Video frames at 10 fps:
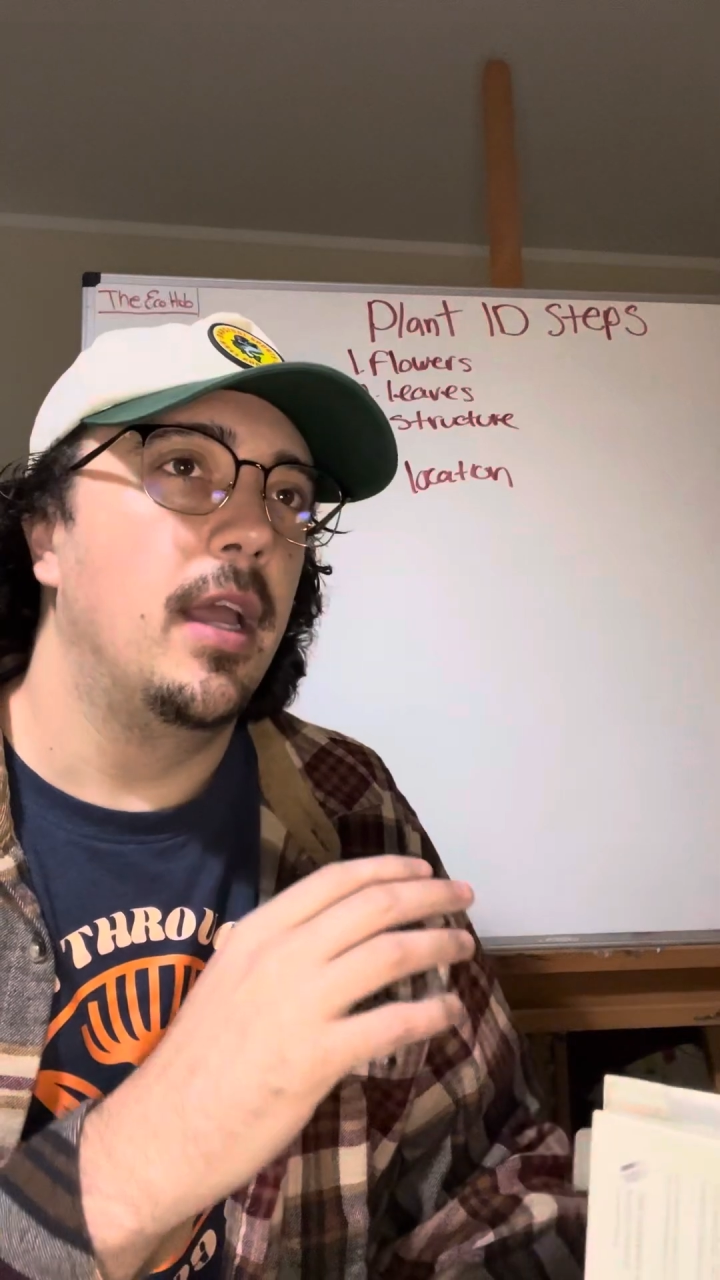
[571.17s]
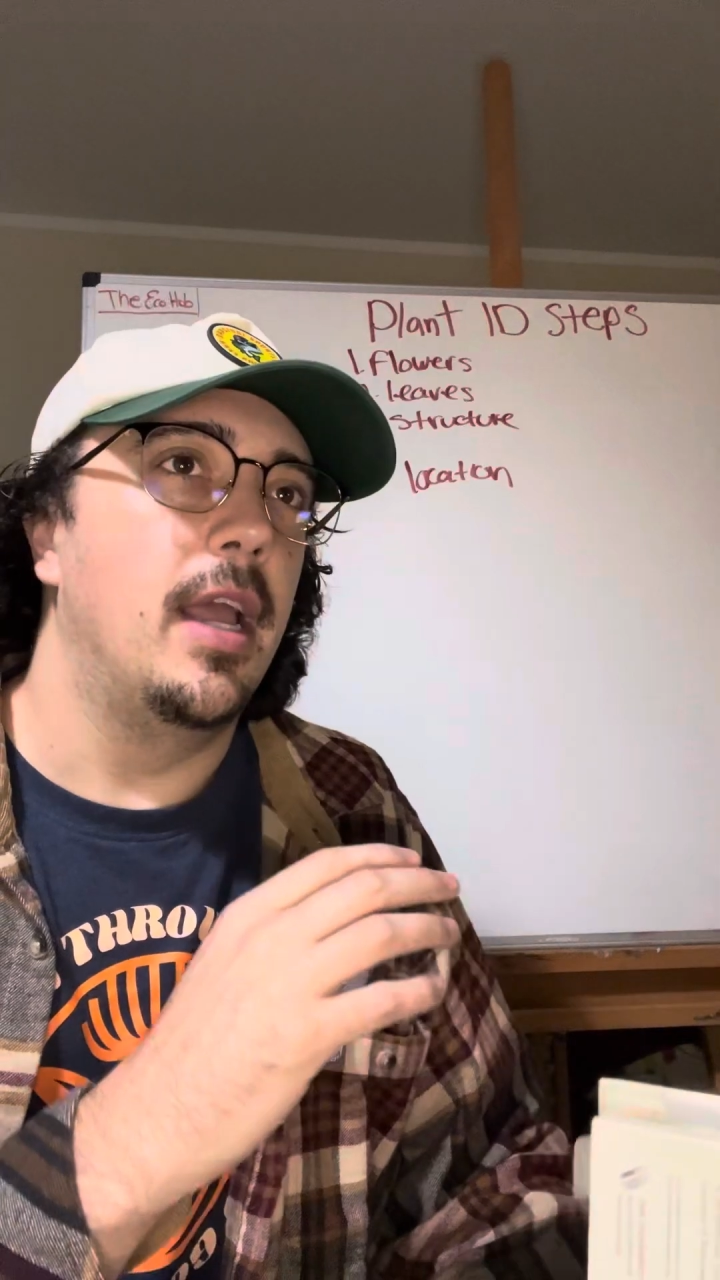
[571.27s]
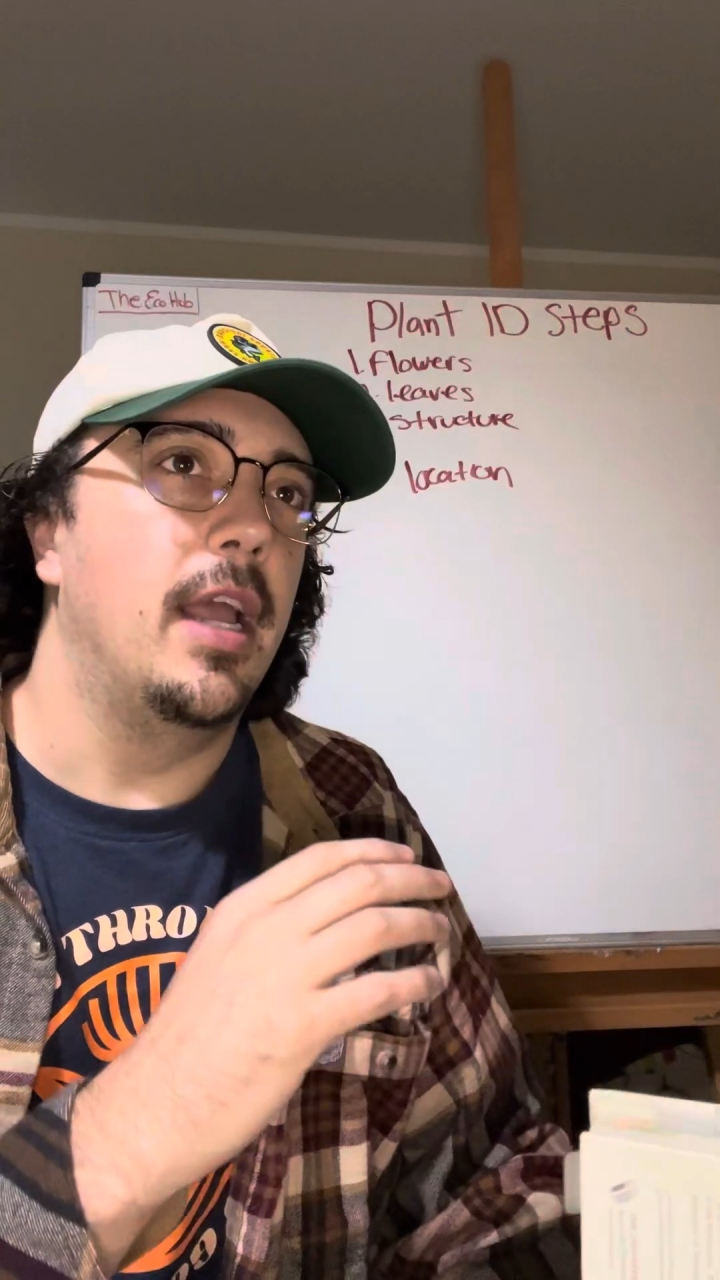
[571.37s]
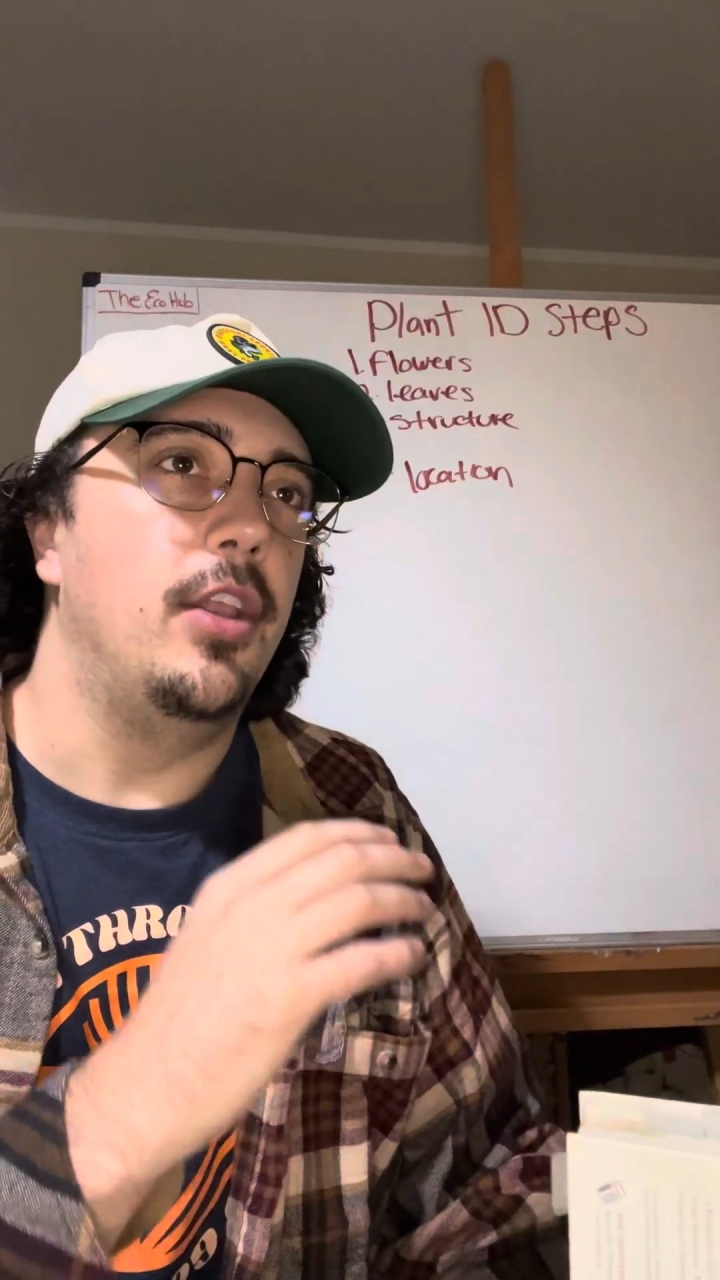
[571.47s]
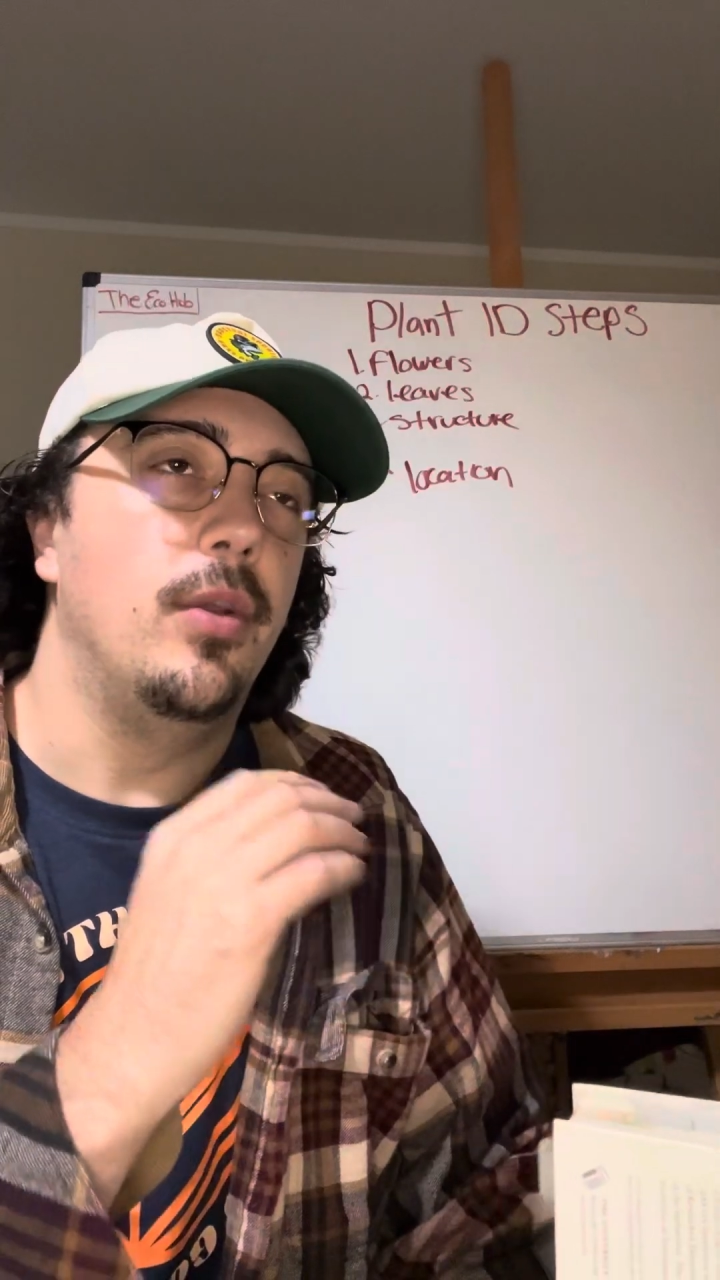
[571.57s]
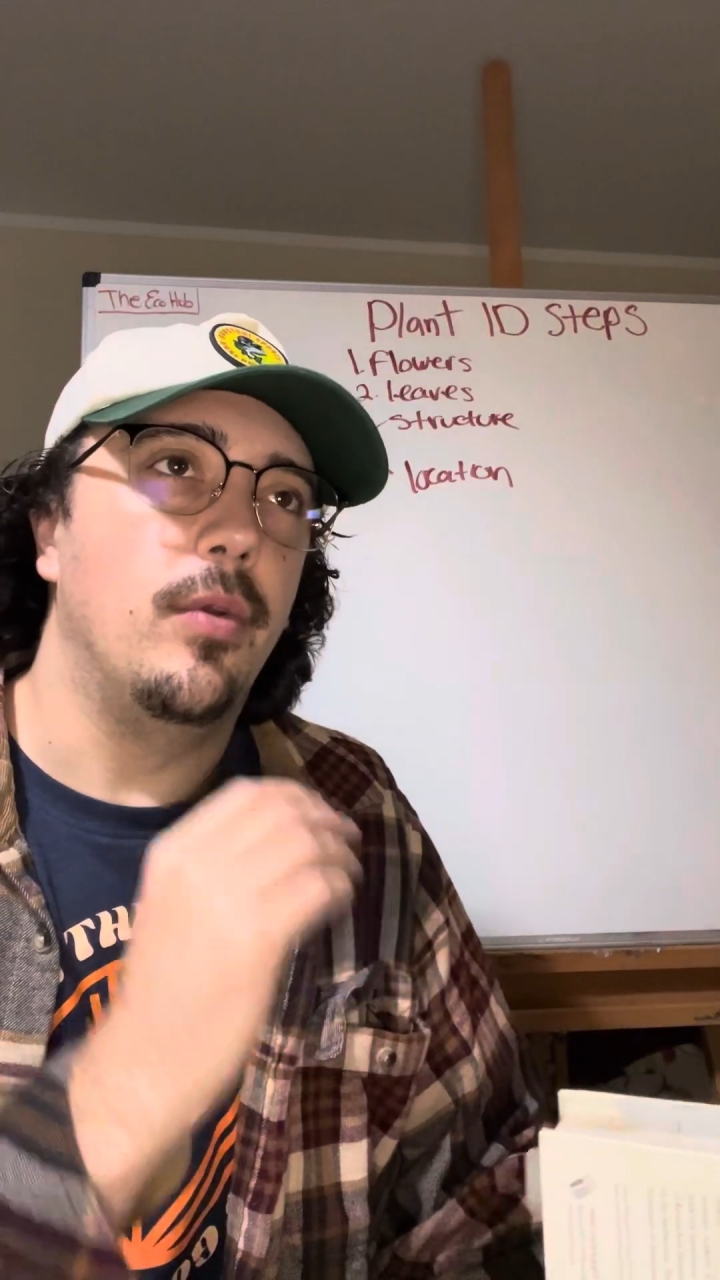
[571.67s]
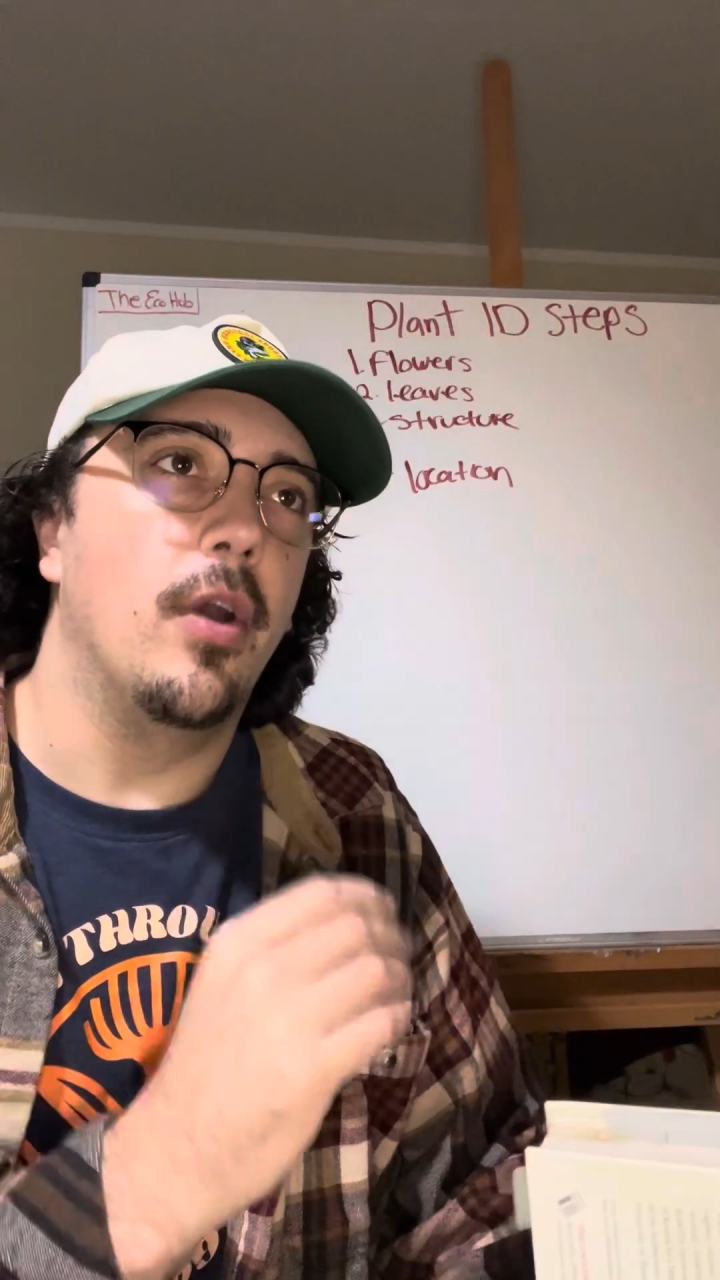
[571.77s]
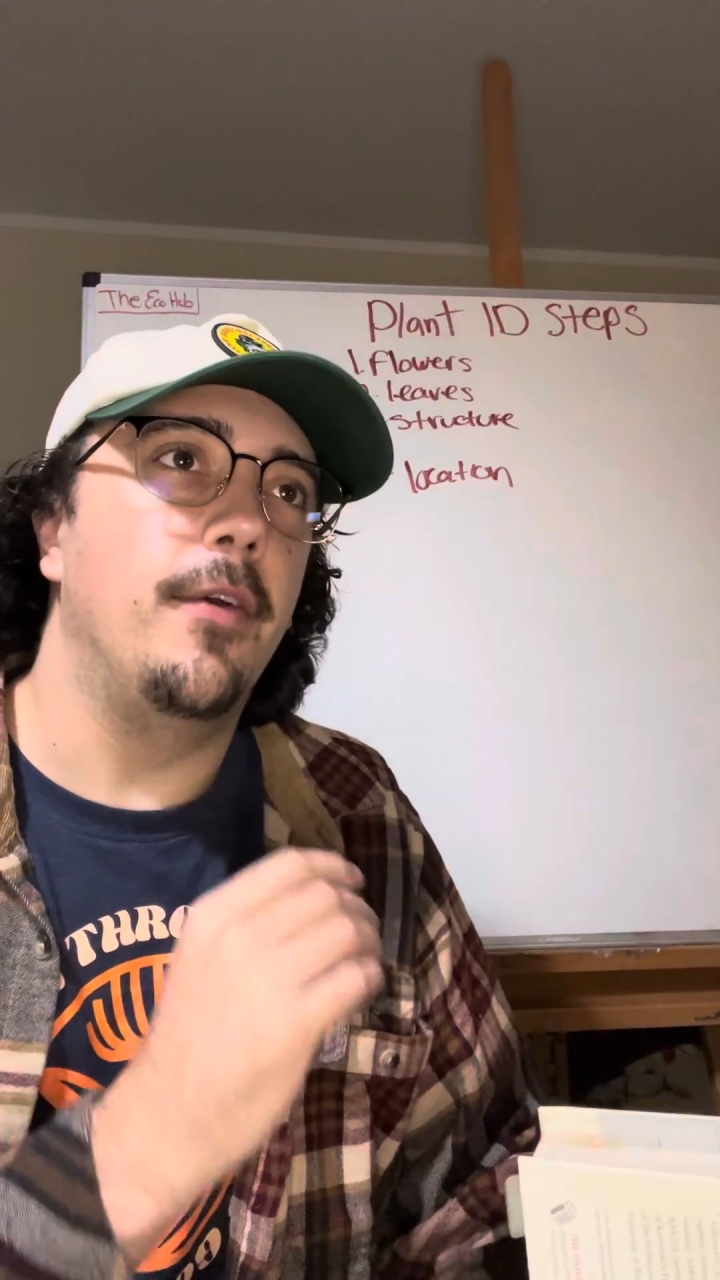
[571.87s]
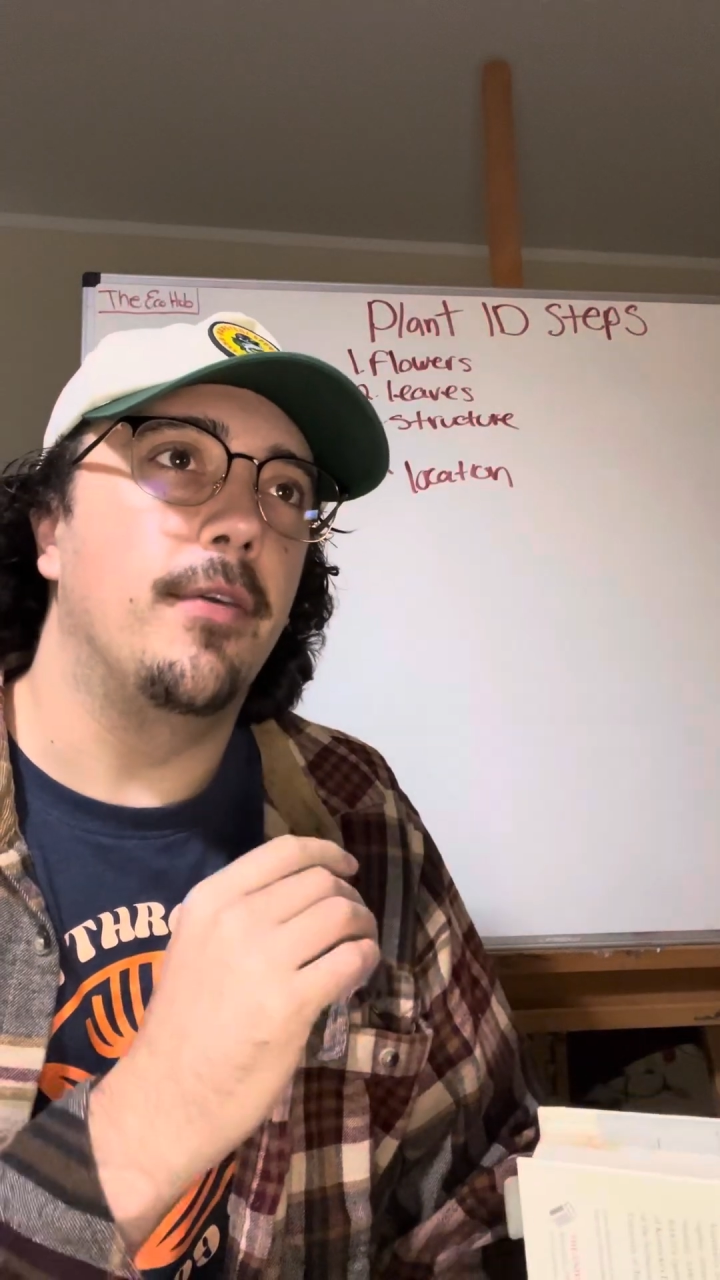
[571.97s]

and you go